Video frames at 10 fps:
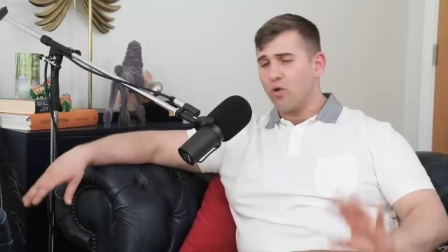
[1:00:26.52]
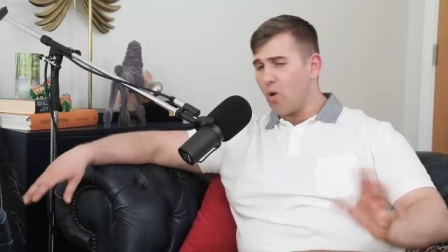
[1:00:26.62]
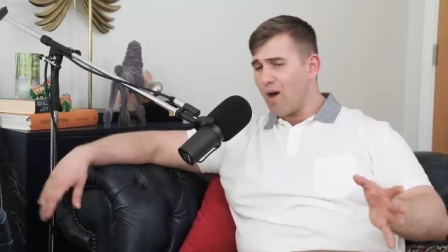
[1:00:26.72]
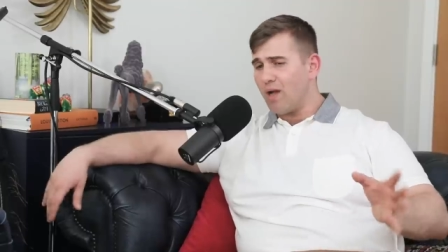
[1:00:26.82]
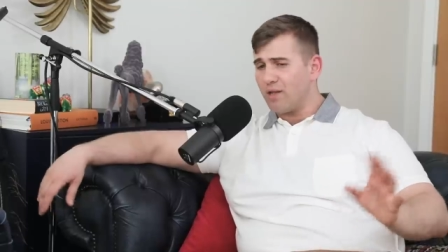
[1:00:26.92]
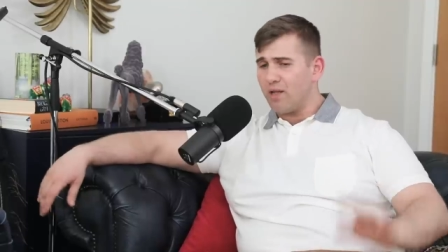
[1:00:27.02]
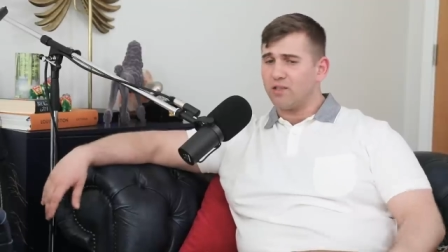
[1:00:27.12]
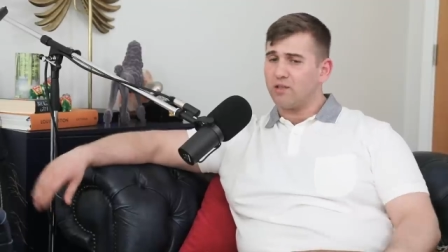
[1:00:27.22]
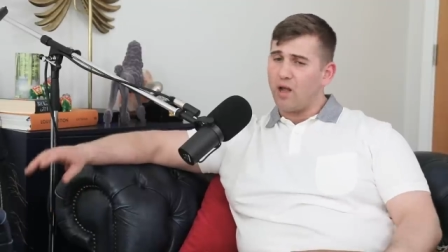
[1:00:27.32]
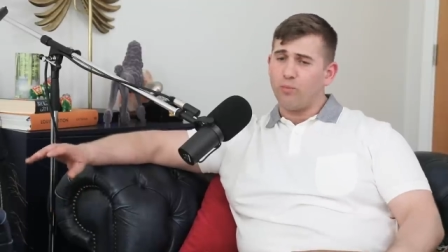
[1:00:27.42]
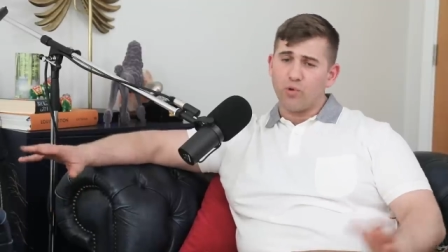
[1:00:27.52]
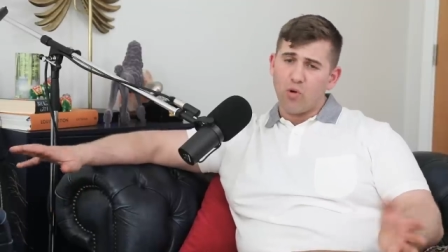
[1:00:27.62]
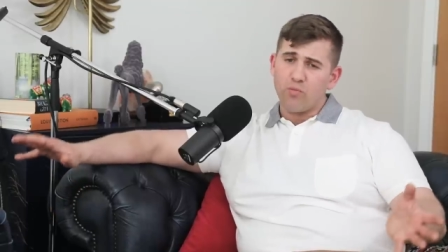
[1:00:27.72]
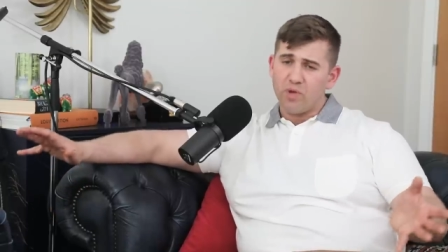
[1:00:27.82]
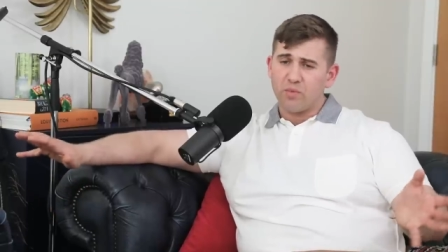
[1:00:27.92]
go out there and start
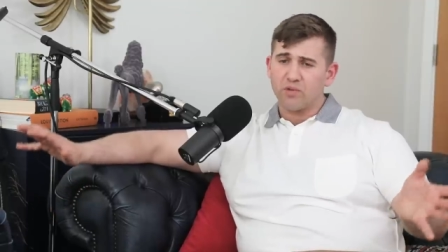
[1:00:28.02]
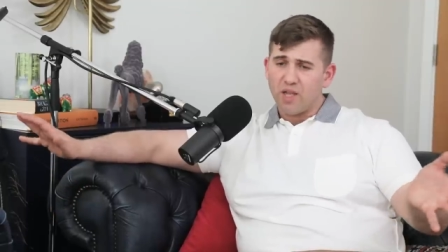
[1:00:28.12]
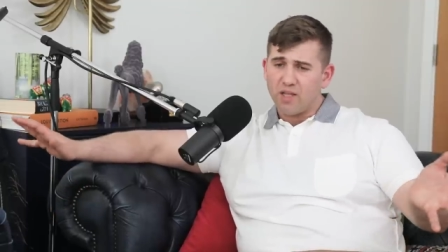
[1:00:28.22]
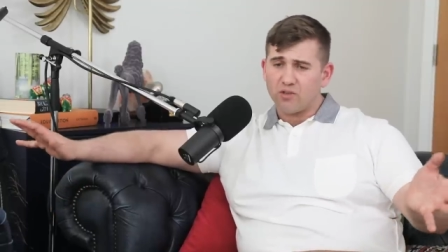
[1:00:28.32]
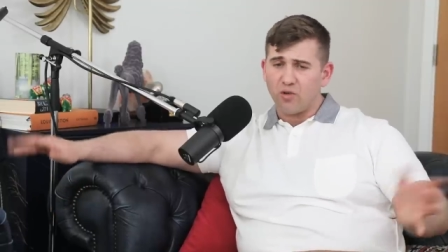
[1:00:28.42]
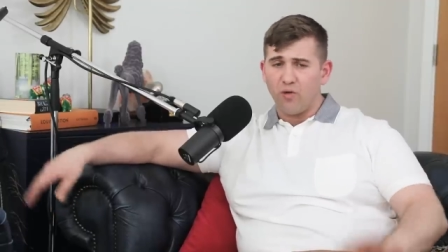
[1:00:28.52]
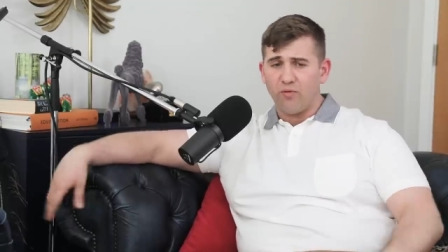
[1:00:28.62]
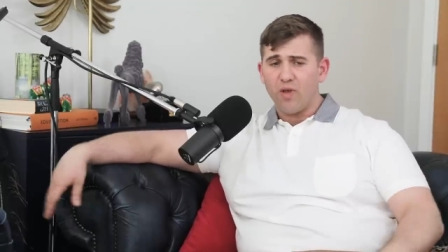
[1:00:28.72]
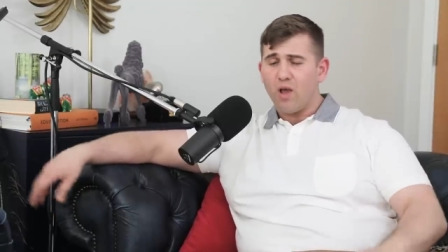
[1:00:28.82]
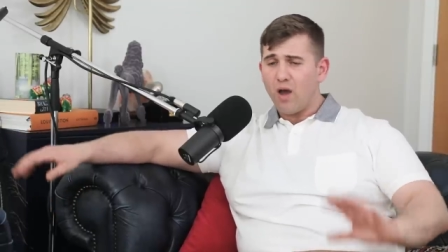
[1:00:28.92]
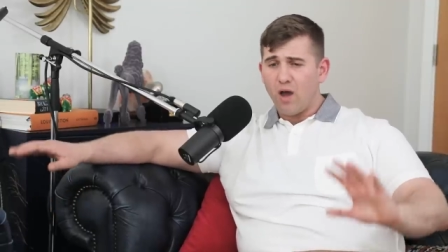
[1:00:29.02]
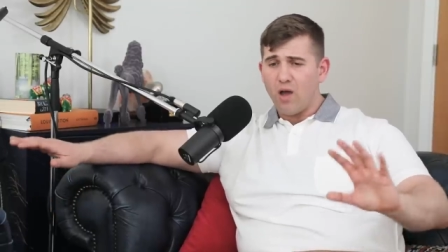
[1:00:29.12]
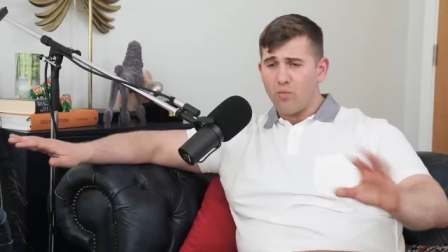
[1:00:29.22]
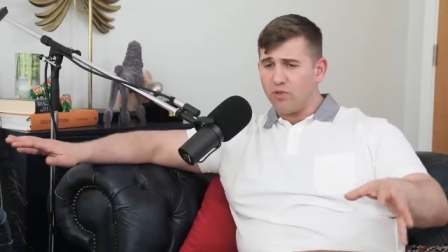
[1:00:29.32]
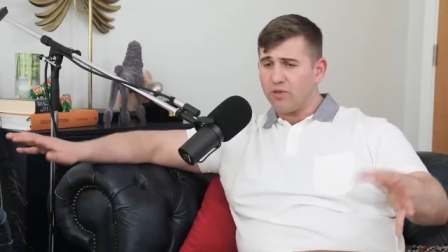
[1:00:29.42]
blowing people's heads off.
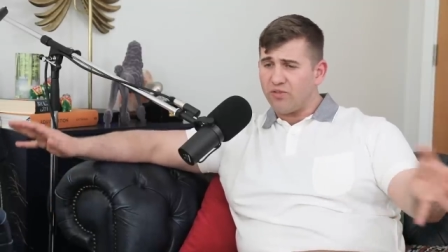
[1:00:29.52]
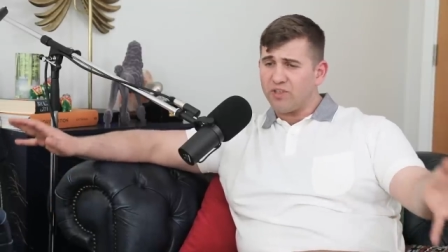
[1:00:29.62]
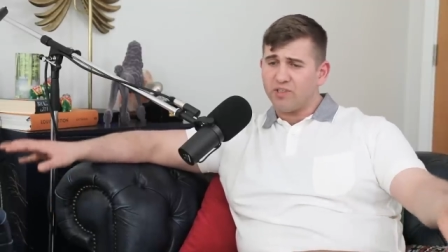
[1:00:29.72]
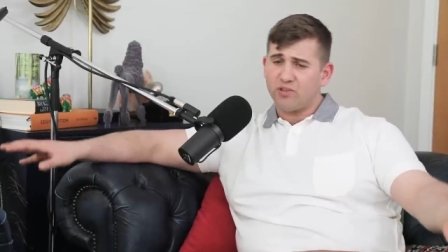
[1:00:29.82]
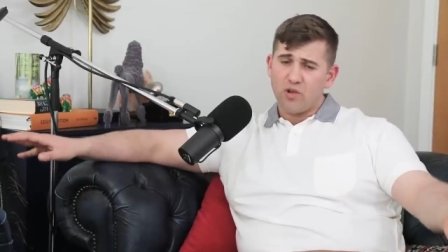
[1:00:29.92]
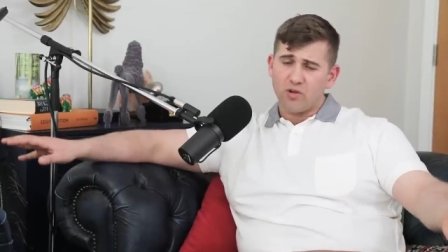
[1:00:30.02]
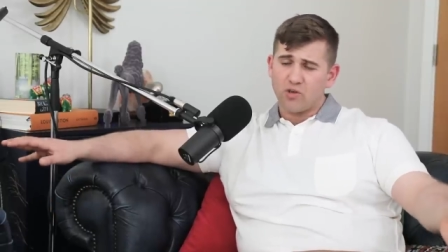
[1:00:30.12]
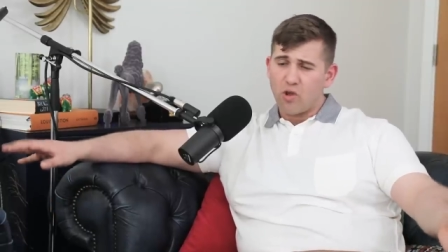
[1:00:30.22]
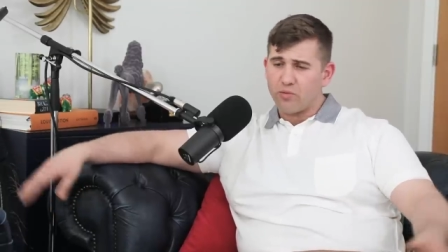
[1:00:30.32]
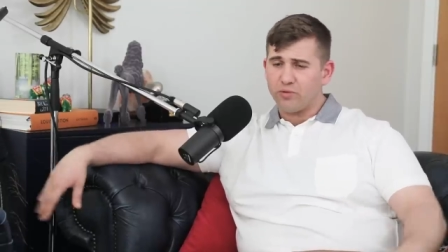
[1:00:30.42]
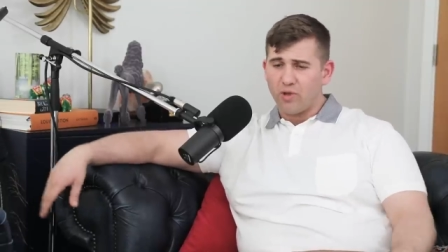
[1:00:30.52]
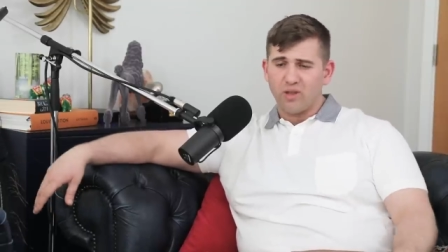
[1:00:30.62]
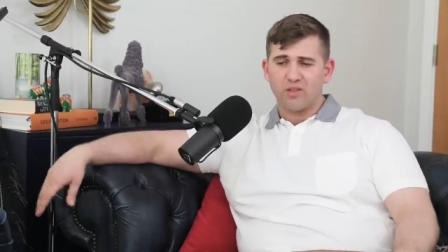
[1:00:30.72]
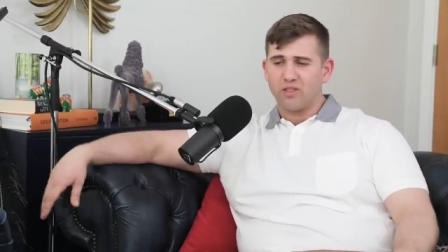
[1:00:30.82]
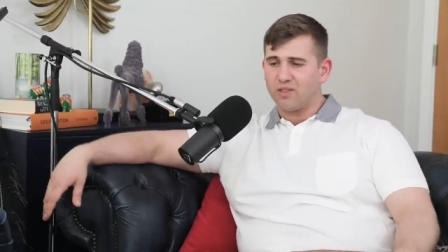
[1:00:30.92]
I would if it's
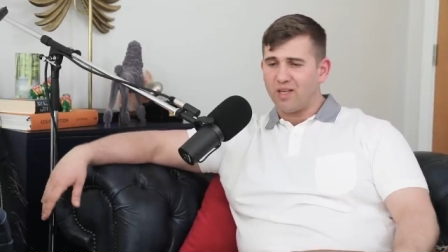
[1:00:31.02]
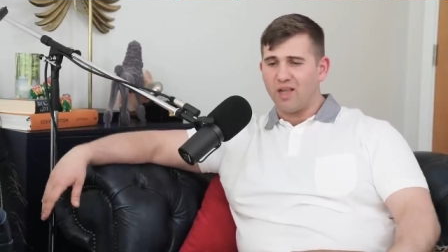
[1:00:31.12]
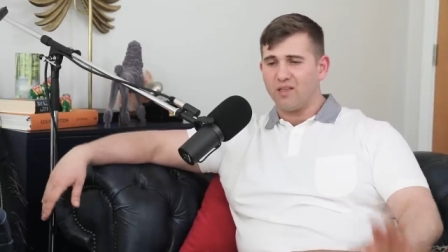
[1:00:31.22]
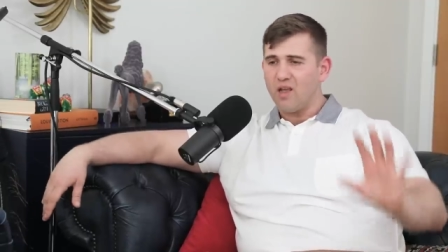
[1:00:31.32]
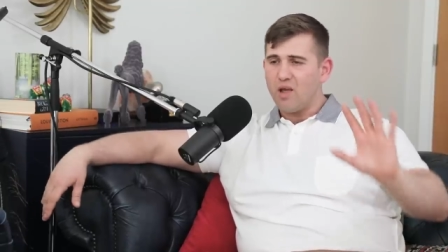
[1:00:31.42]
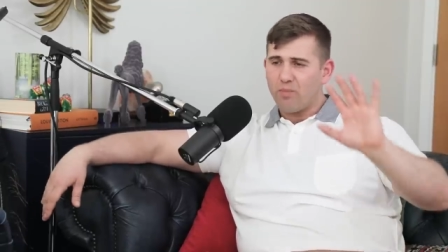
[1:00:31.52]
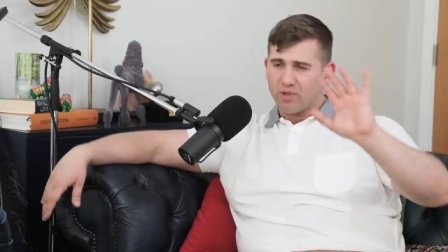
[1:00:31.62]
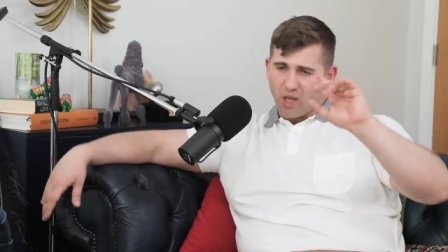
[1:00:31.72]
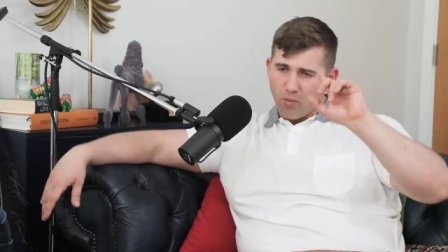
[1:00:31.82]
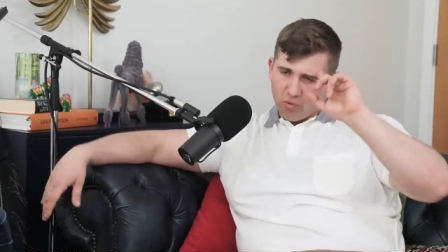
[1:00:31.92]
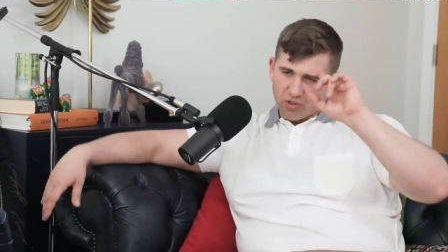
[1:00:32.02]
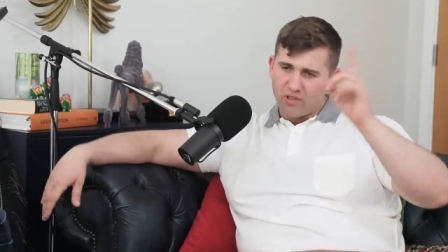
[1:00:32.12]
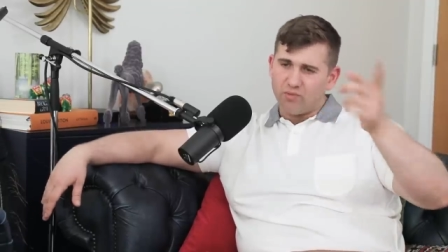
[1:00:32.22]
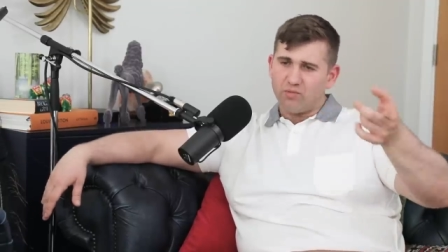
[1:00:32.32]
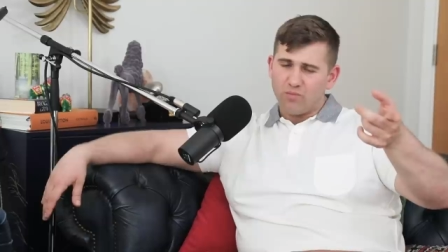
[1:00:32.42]
circumstances dictate, but that
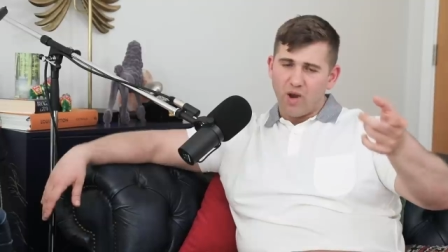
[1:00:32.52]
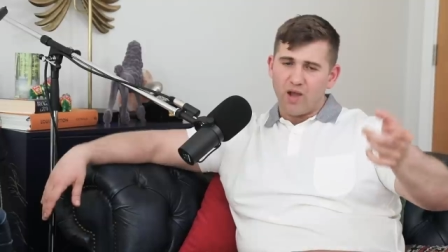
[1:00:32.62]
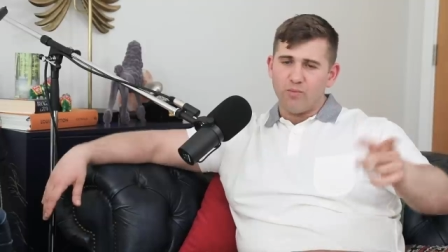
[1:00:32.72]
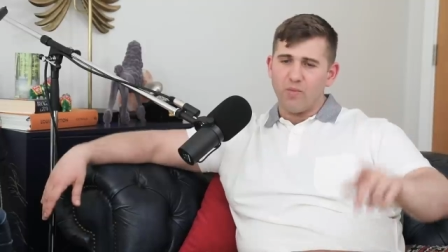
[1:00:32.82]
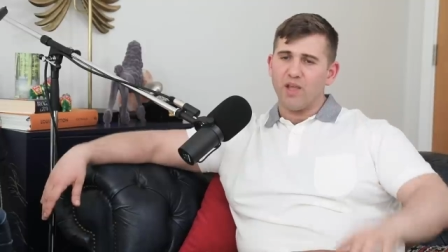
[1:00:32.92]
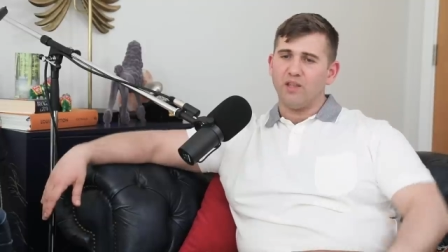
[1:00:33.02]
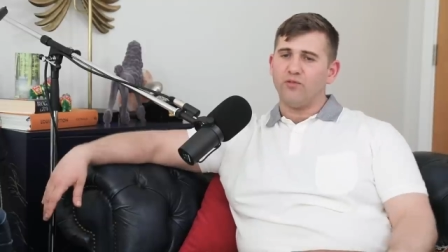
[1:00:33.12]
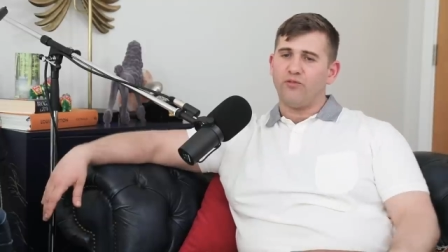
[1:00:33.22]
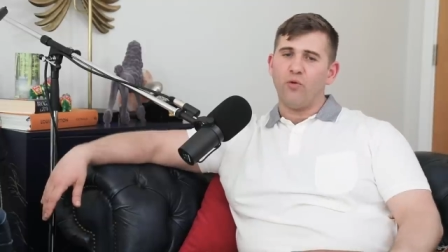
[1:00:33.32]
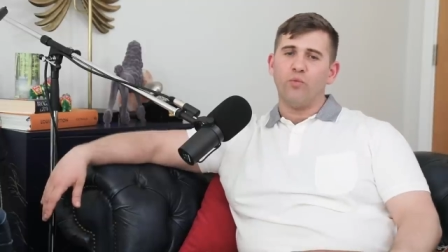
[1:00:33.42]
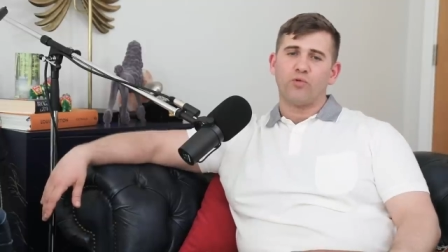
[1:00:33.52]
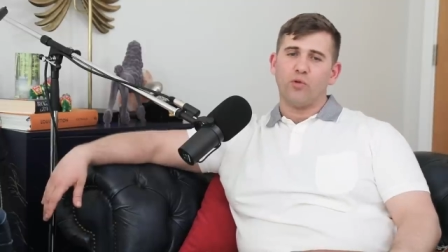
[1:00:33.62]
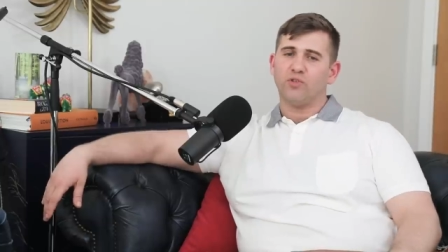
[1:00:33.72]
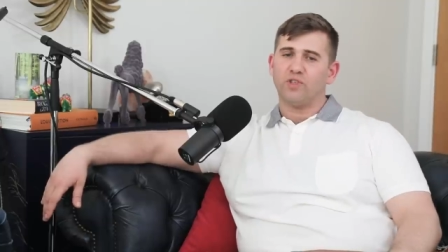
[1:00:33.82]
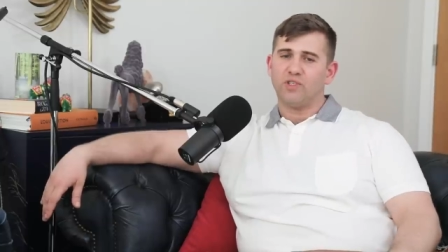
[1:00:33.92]
wasn't my main thought
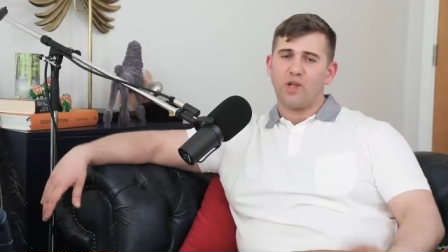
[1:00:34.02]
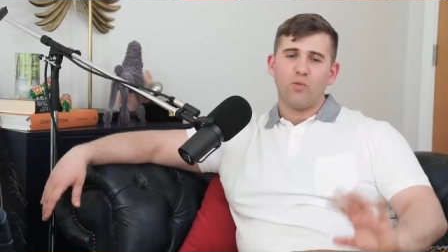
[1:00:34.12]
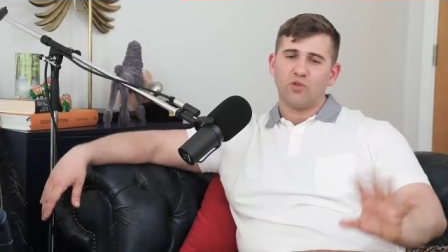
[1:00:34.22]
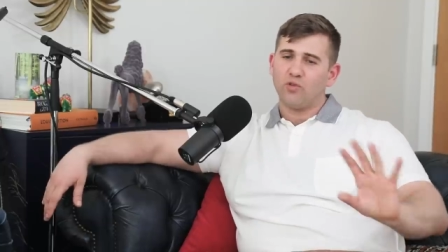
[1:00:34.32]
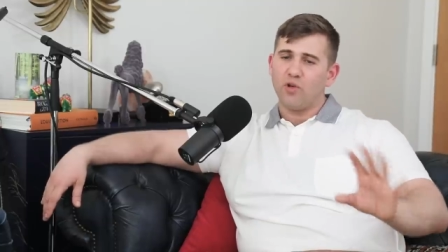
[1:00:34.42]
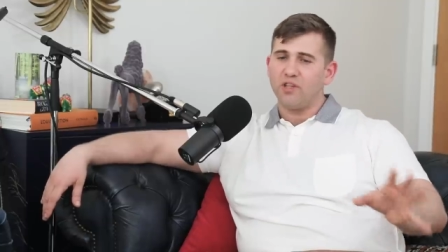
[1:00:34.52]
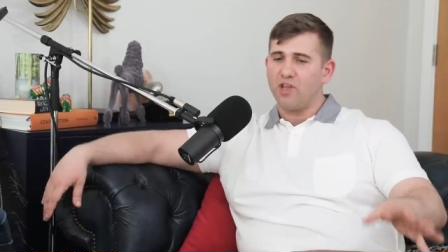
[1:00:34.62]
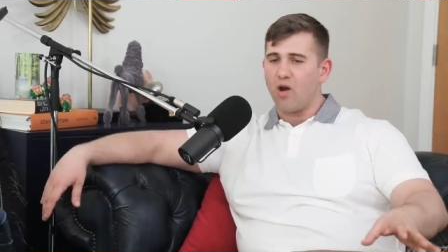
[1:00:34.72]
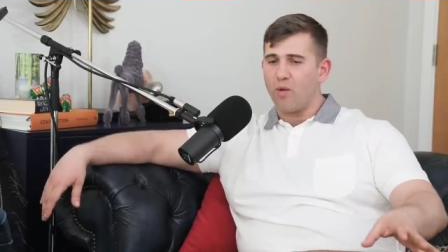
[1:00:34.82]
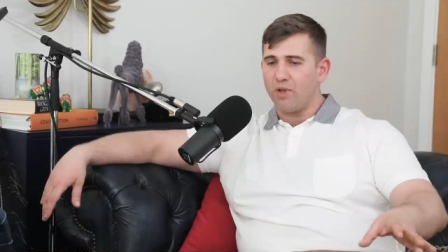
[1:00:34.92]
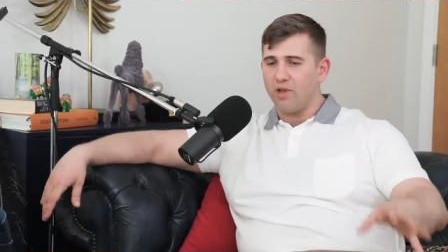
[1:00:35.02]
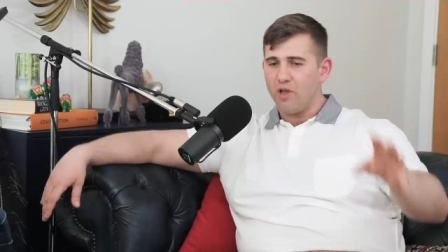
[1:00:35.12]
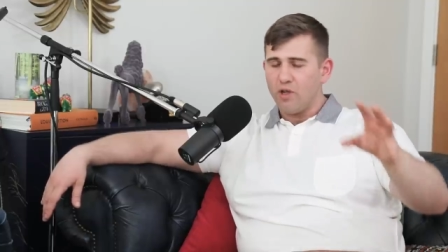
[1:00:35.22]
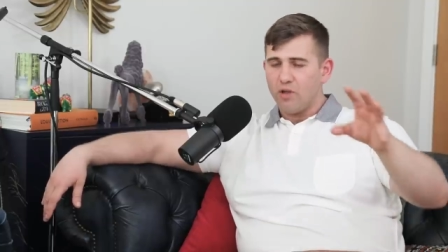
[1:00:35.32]
process. I was not in the army